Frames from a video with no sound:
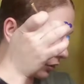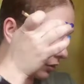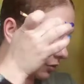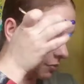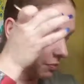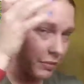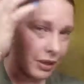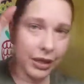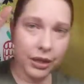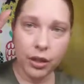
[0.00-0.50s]
Oh,
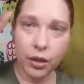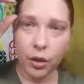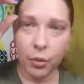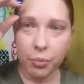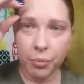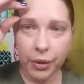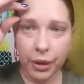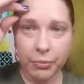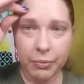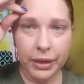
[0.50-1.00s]
my little
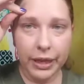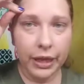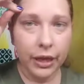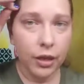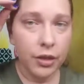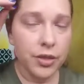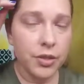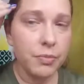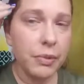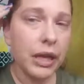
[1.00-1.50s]
baby
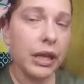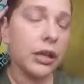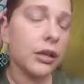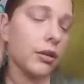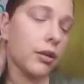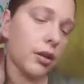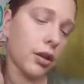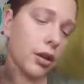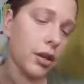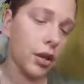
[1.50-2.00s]
hairs, man.
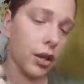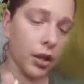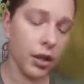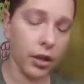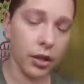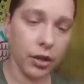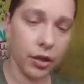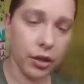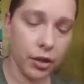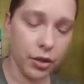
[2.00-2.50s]

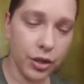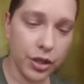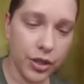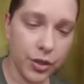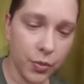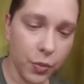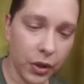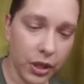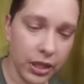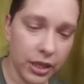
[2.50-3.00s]
They're just
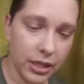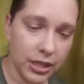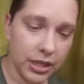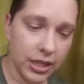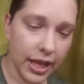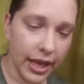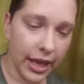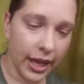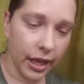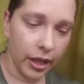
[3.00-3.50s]
wanting to
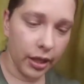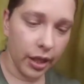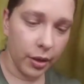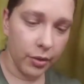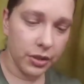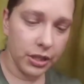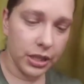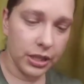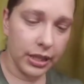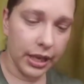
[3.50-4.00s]
say hello
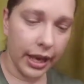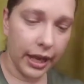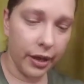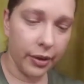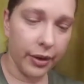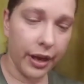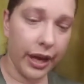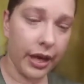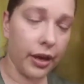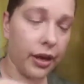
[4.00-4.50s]
today.
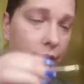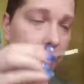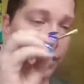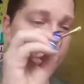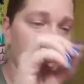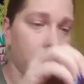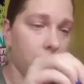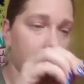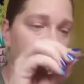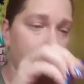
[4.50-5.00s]
Okay, going
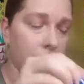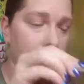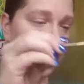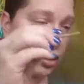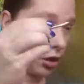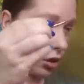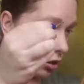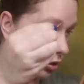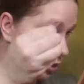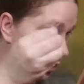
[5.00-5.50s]
in with that
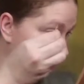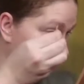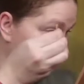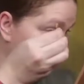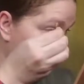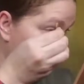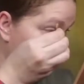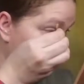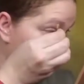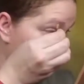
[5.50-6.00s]
darker
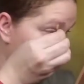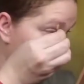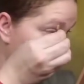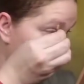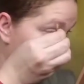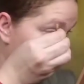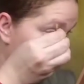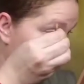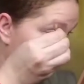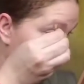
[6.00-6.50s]
shade
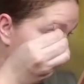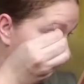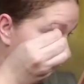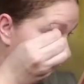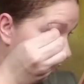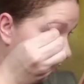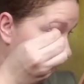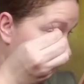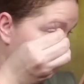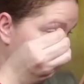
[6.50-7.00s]

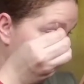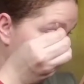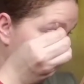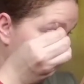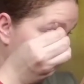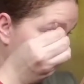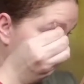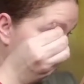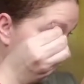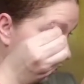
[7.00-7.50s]

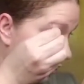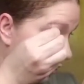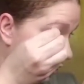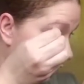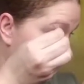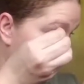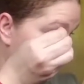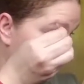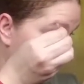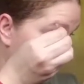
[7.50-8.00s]
on
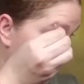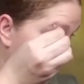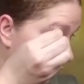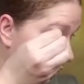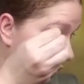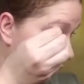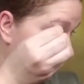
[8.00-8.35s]
the